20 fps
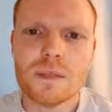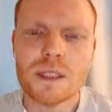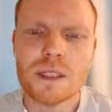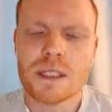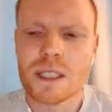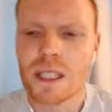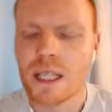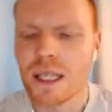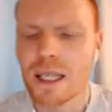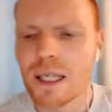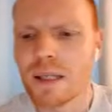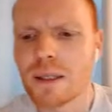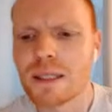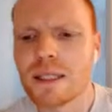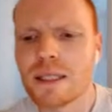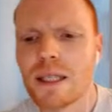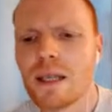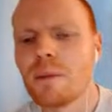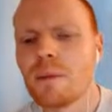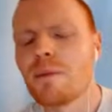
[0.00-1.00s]
Yeah, like I
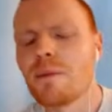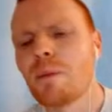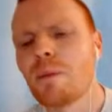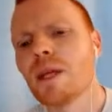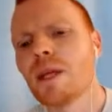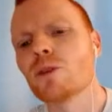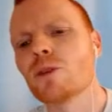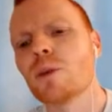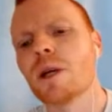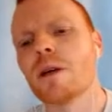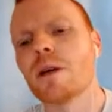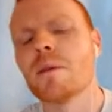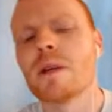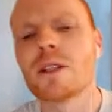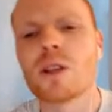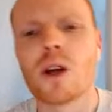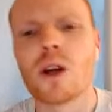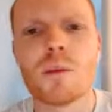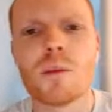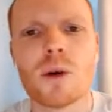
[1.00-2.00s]
say, the players up here
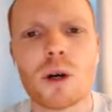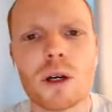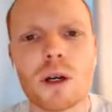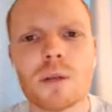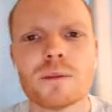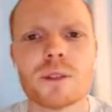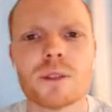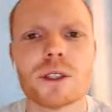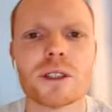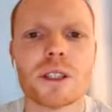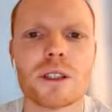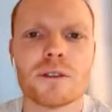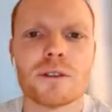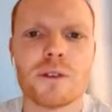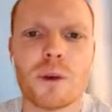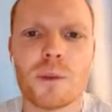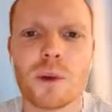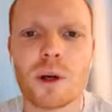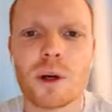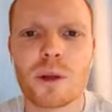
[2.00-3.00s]
means a lot more, doesn't it, the
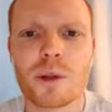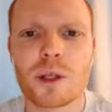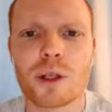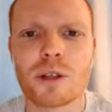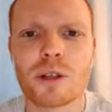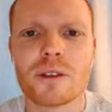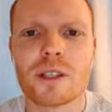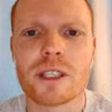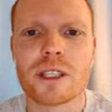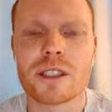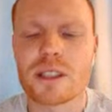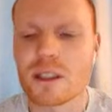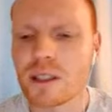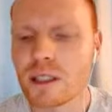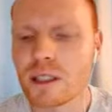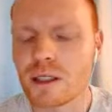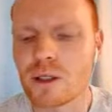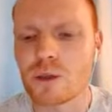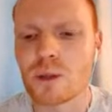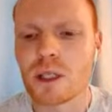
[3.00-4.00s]
football at the North East, I
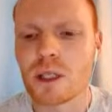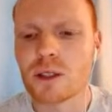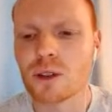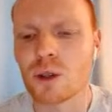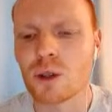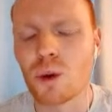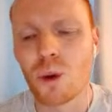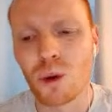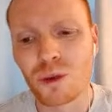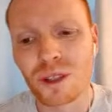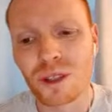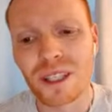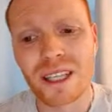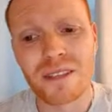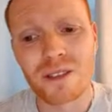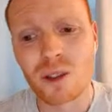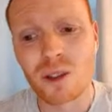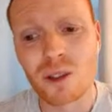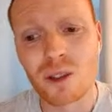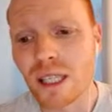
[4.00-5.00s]
think, as well. So hopefully you
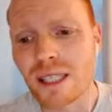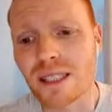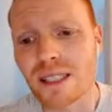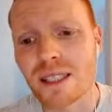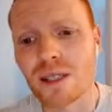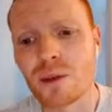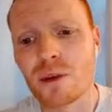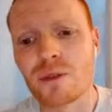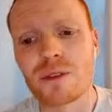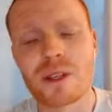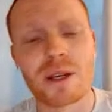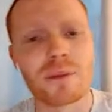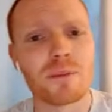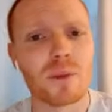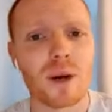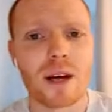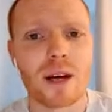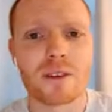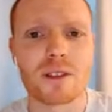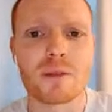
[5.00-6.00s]
never know, like you say, with
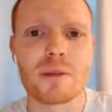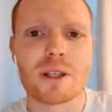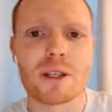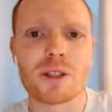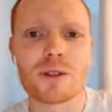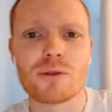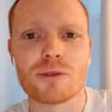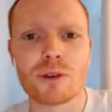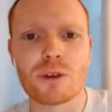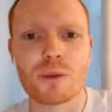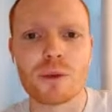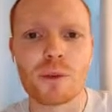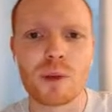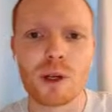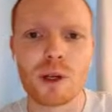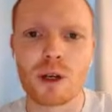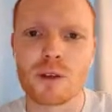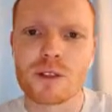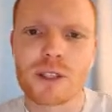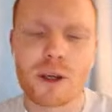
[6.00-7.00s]
as you mentioned, from the
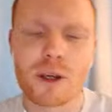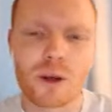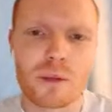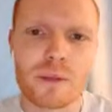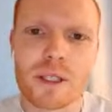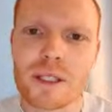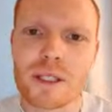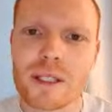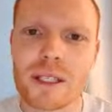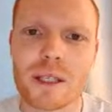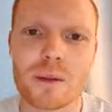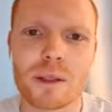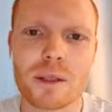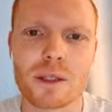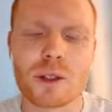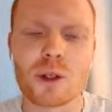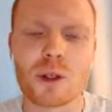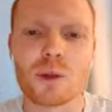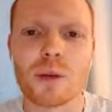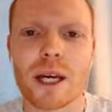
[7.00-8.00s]
playoffs down to
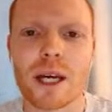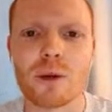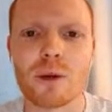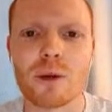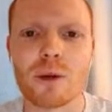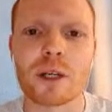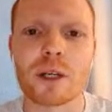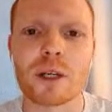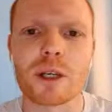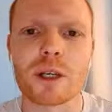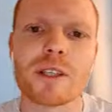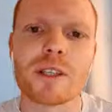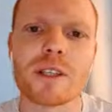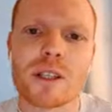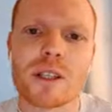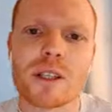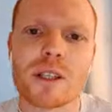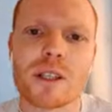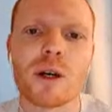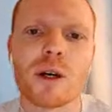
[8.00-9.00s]
mid-table, anyone can face
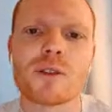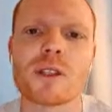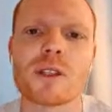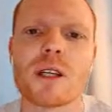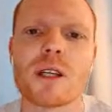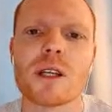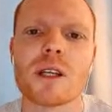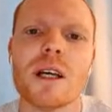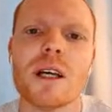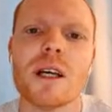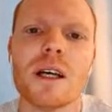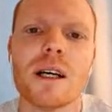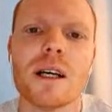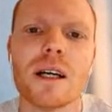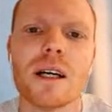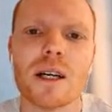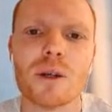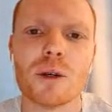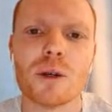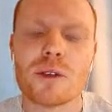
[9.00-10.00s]
them playoffs
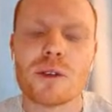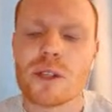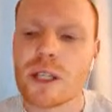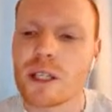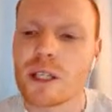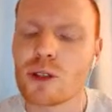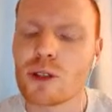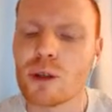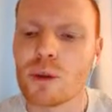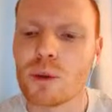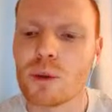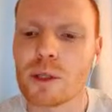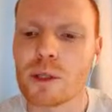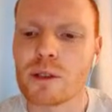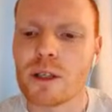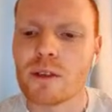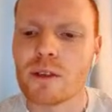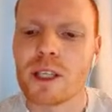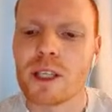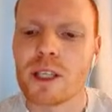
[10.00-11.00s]
over the next couple of weeks.
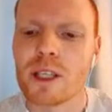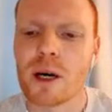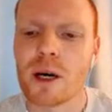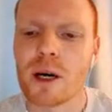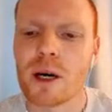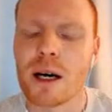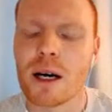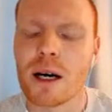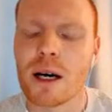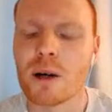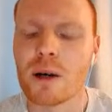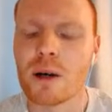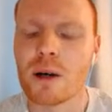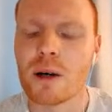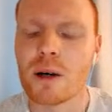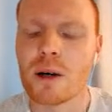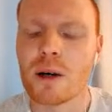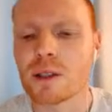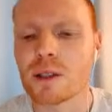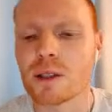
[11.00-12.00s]
So I have to keep eyes
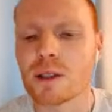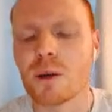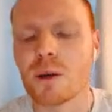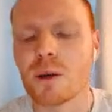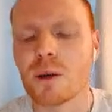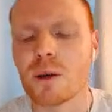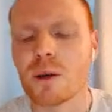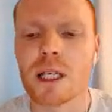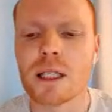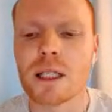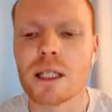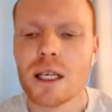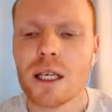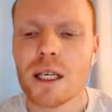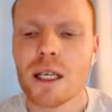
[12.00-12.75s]
on that one as well.